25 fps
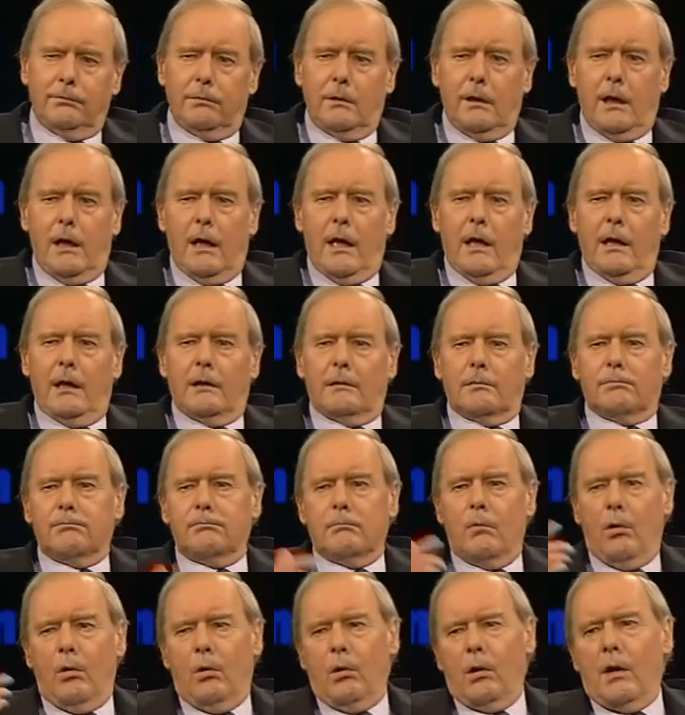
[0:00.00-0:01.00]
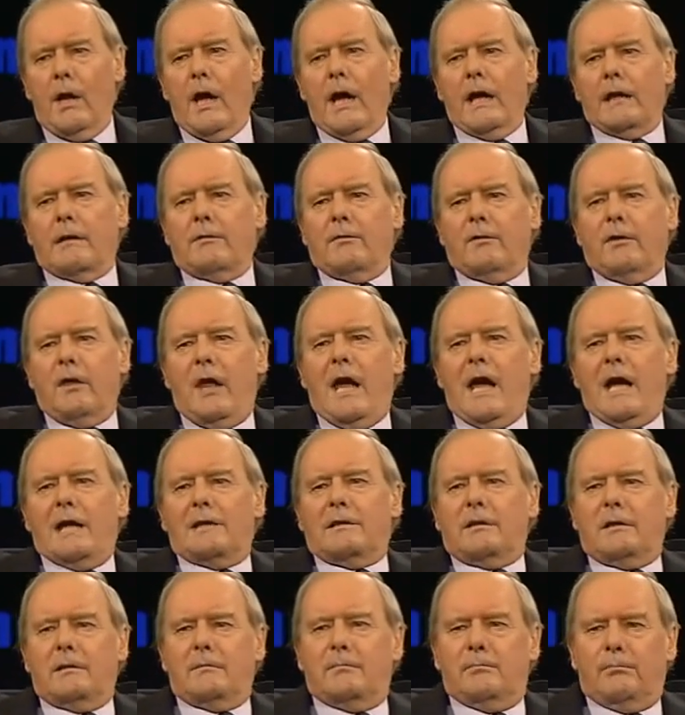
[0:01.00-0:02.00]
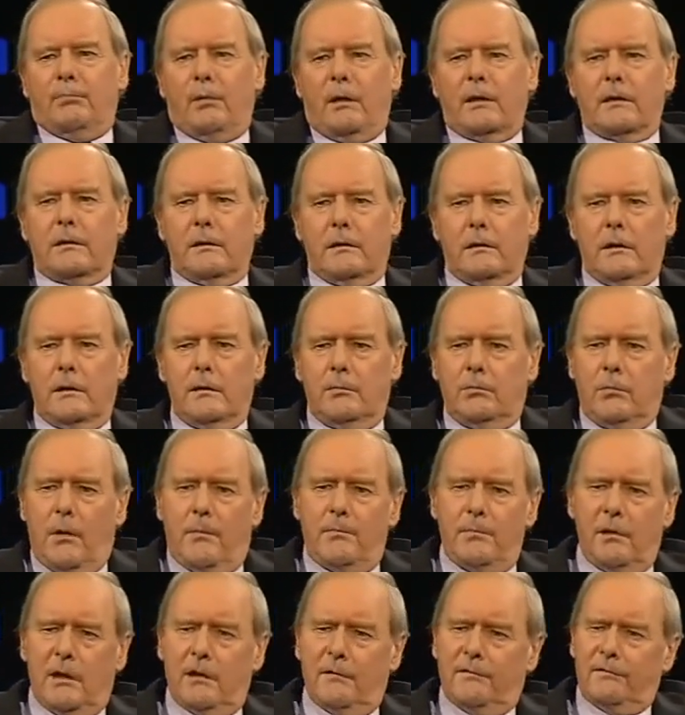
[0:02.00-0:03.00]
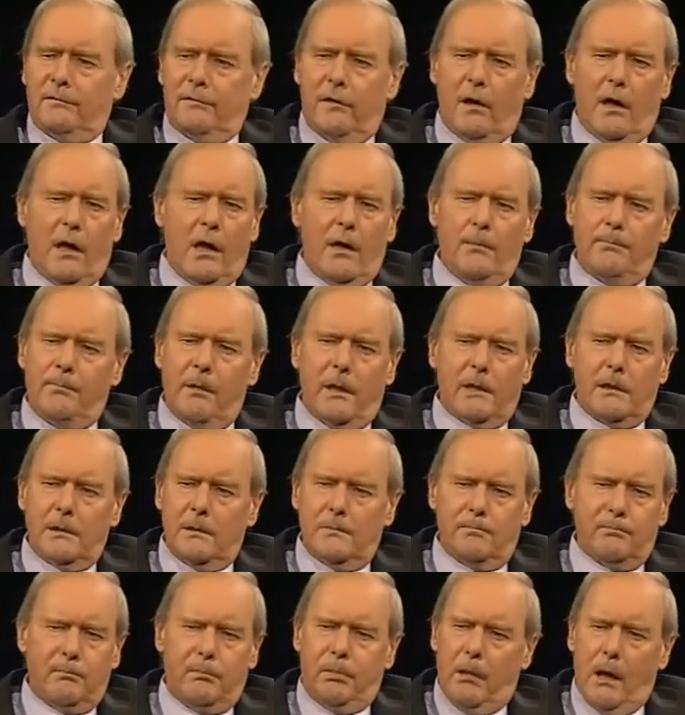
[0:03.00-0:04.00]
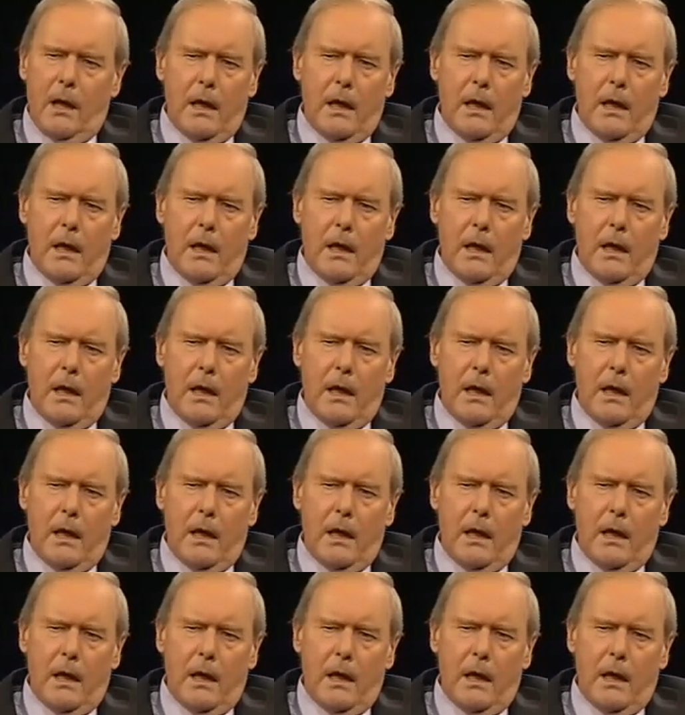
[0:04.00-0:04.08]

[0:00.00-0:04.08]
If we had more like that in Britain, it would be a far better